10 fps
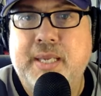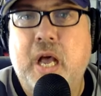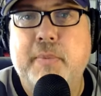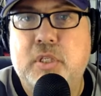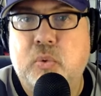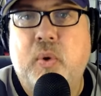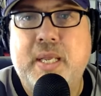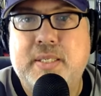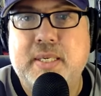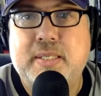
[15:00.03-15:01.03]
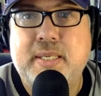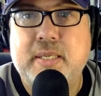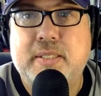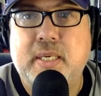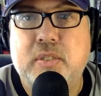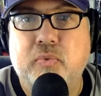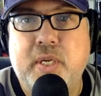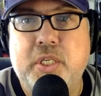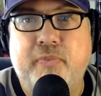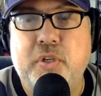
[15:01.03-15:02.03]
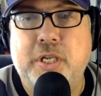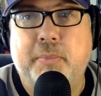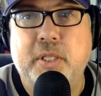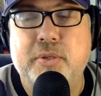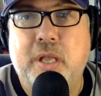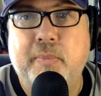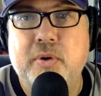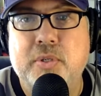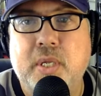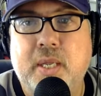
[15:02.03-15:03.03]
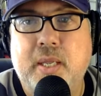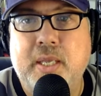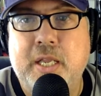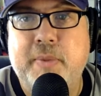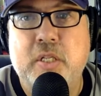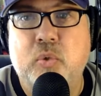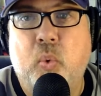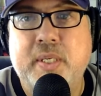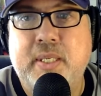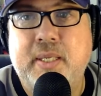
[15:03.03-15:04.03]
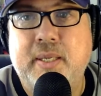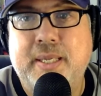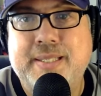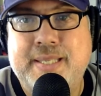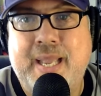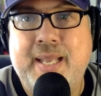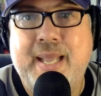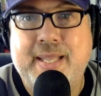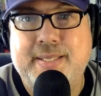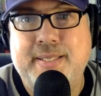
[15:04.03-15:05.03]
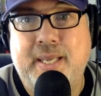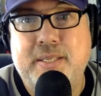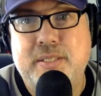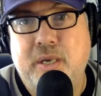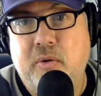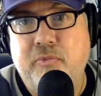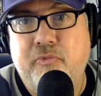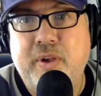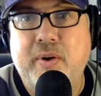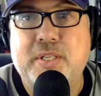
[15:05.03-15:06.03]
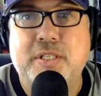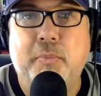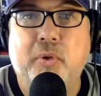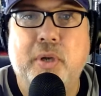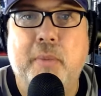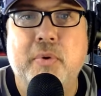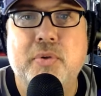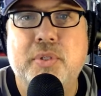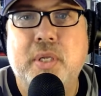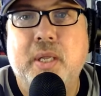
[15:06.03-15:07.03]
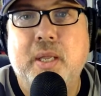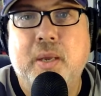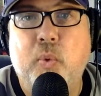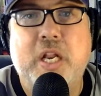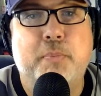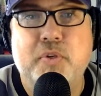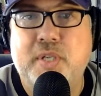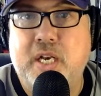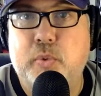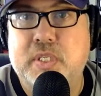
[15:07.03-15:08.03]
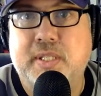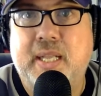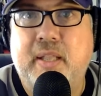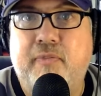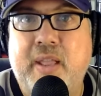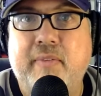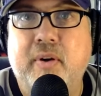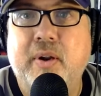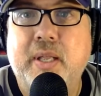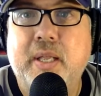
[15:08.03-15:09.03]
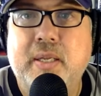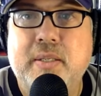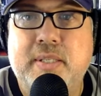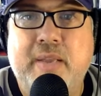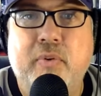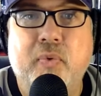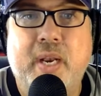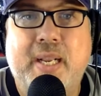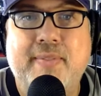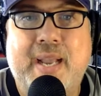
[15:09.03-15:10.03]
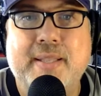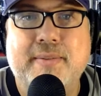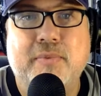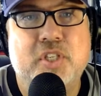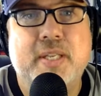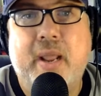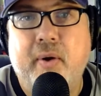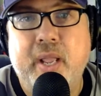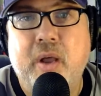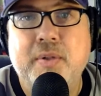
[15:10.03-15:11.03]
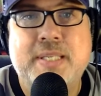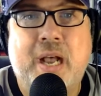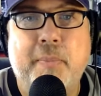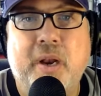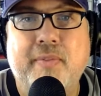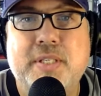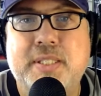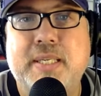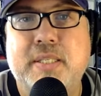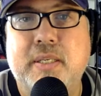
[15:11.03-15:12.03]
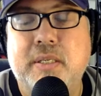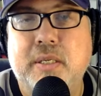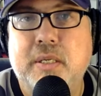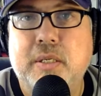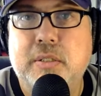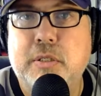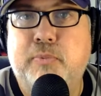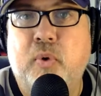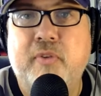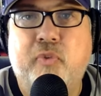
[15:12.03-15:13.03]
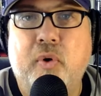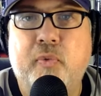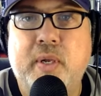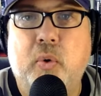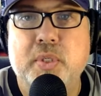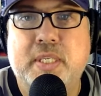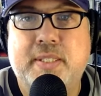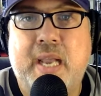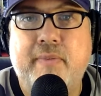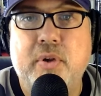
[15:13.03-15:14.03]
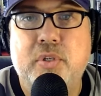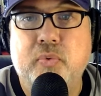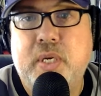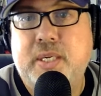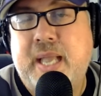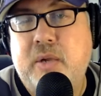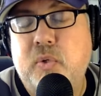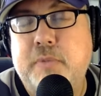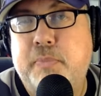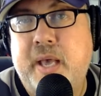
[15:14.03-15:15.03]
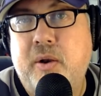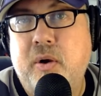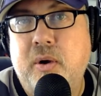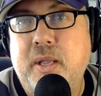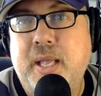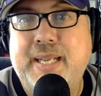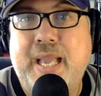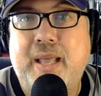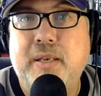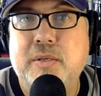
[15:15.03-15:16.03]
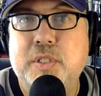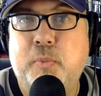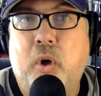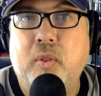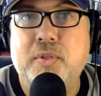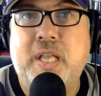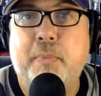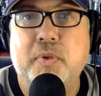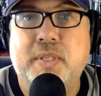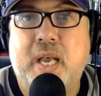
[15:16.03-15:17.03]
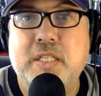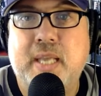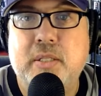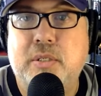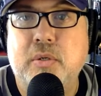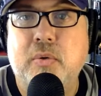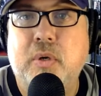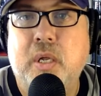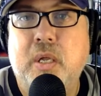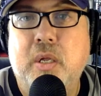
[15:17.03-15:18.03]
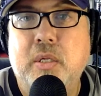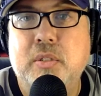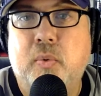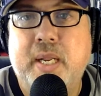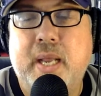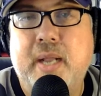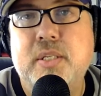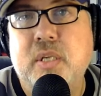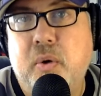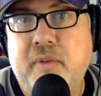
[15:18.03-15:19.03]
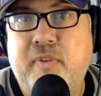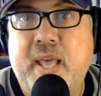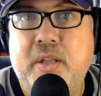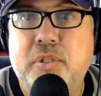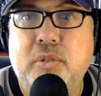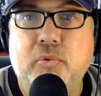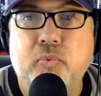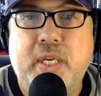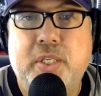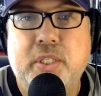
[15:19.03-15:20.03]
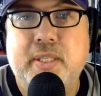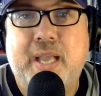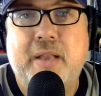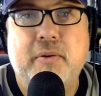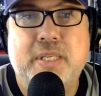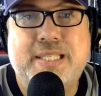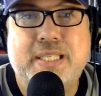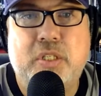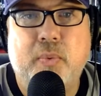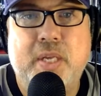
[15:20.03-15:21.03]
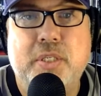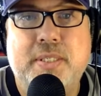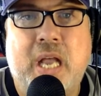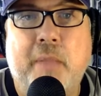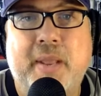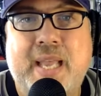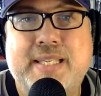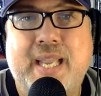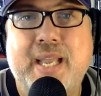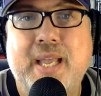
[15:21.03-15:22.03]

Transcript: Talbot's 2016-6. Rittich, if you double those numbers, he'd be 2010-6. So very similar numbers. Winning percentage would slightly favor David Rittich in that scenario. Talbot on the season, 2.43 goals against average. Rittich actually better. Again, smaller sample size at 2.29. So advantage Rittich in that situation. Talbot has a